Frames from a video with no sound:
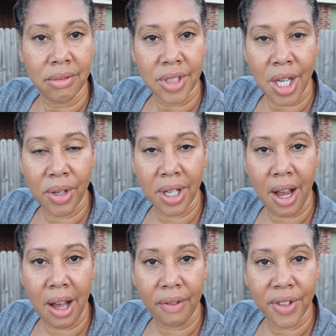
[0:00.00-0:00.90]
turn it
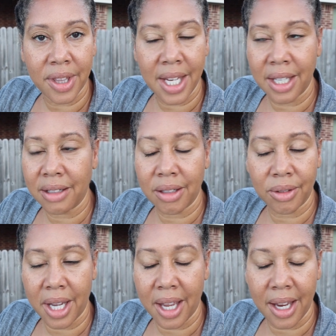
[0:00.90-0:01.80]
off and thinking,
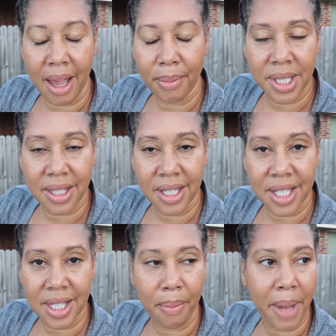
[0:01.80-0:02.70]
okay, I must have
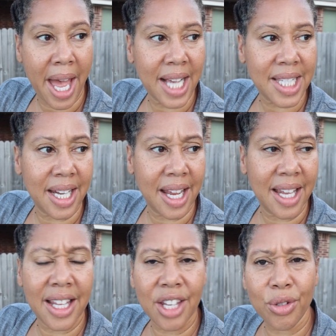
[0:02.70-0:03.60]
did something by accident.
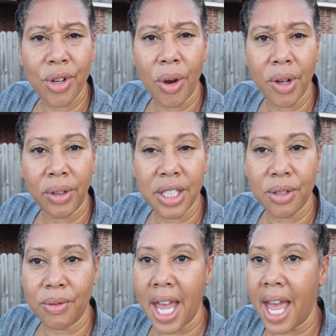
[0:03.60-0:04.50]
And then you don't only
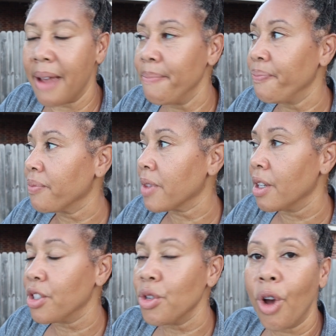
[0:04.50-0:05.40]
do that,
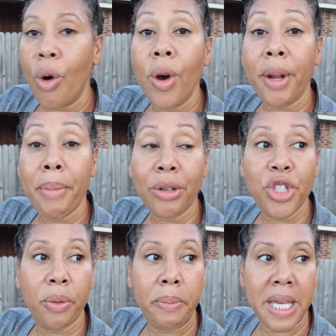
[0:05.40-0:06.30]
you go on
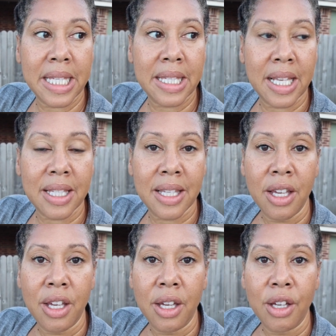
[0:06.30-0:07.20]
about your business
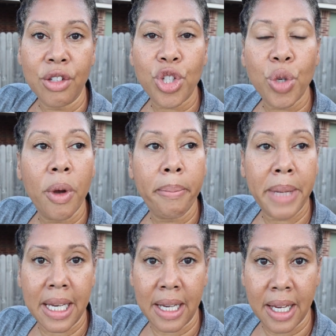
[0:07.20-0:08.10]
to a
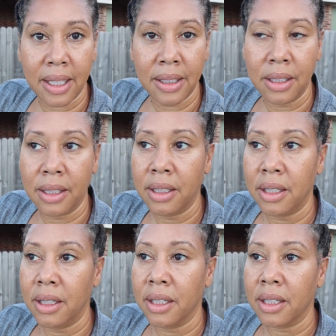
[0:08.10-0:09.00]
meeting
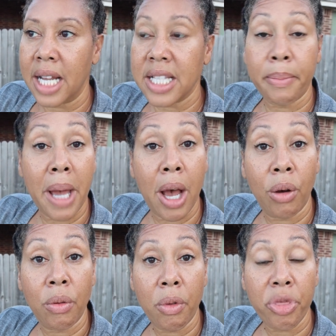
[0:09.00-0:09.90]
that's
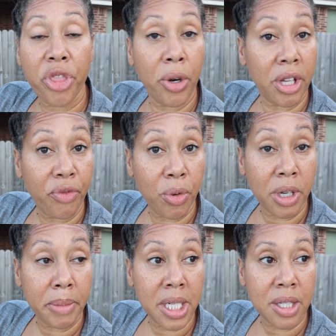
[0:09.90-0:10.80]
about
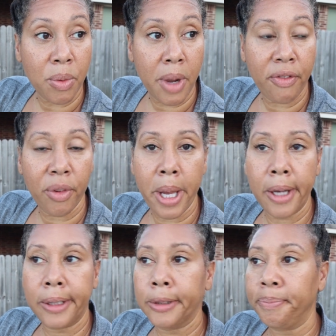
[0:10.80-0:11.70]
30-40 minutes away from
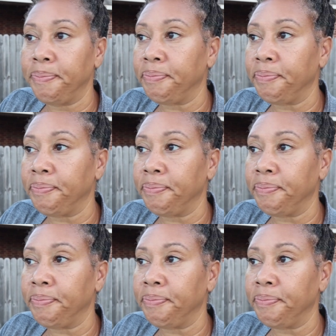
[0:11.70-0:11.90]
home.